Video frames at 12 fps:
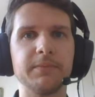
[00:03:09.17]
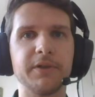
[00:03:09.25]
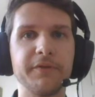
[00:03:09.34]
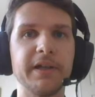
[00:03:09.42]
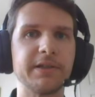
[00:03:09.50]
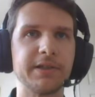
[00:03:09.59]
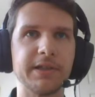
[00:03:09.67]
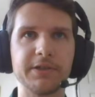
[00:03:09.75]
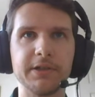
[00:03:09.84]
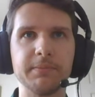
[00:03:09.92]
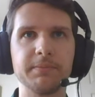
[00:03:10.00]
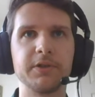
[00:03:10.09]
defense
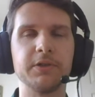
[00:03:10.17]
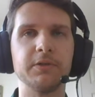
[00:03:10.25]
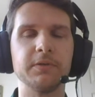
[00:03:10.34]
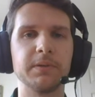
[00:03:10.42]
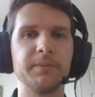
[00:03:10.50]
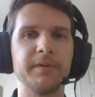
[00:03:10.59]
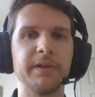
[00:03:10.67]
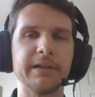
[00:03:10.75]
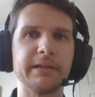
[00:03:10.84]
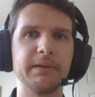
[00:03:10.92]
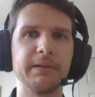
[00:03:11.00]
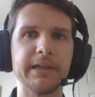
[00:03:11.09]
system to
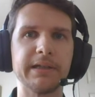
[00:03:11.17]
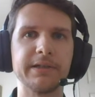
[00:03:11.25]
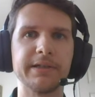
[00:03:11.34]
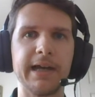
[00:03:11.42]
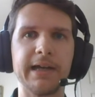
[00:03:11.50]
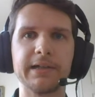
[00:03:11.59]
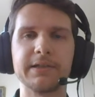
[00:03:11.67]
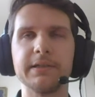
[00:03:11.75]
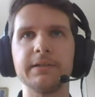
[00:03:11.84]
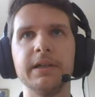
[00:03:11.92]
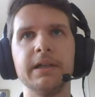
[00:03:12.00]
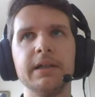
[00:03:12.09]
prevent against attacks, and